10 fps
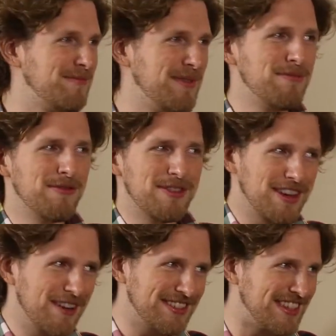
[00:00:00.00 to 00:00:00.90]
people with
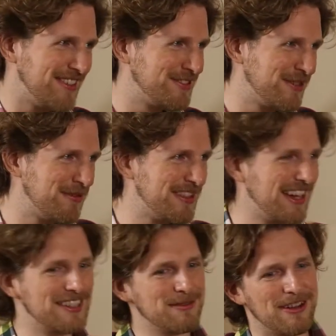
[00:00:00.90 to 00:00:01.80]
an office have trouble with
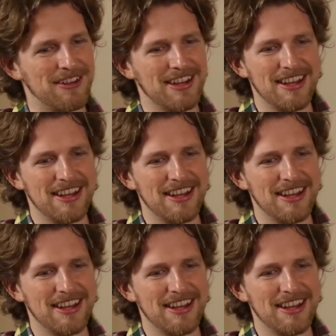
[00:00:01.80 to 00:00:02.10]
that as well.